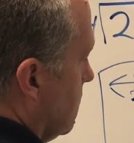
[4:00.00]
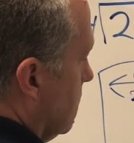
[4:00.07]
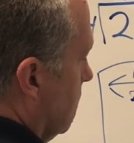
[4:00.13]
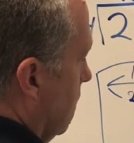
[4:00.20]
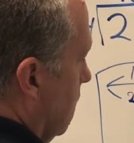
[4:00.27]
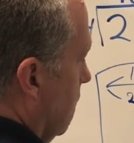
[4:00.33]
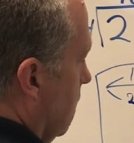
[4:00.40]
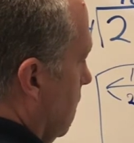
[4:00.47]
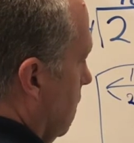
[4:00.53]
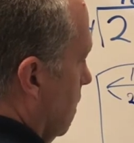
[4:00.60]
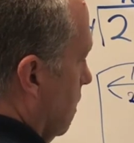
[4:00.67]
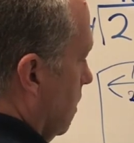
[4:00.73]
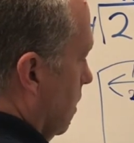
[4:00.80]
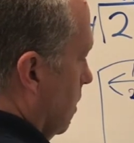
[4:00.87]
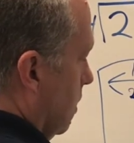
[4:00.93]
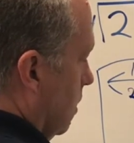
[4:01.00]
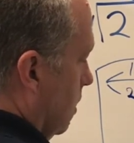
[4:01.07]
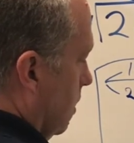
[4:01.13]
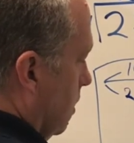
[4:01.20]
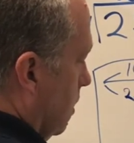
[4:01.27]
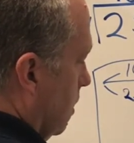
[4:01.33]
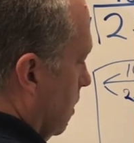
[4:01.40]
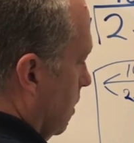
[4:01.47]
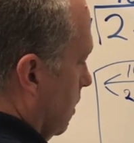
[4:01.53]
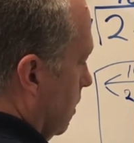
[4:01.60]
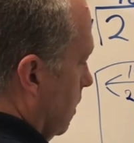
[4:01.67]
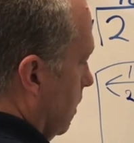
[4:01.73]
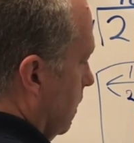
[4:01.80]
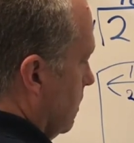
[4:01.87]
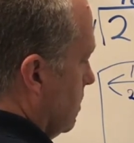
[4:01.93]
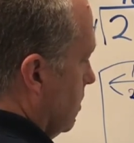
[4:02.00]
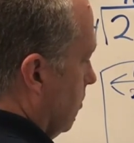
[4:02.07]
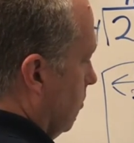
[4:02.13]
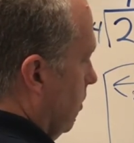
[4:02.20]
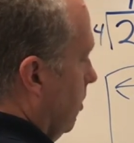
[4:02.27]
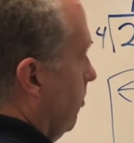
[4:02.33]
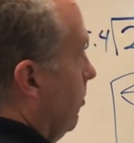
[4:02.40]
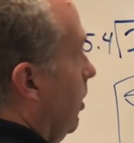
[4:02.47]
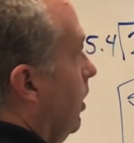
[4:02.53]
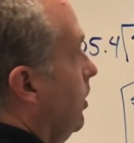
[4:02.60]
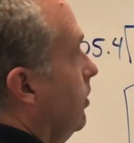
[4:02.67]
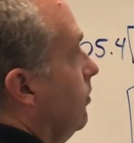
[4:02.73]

right here is the rim, right?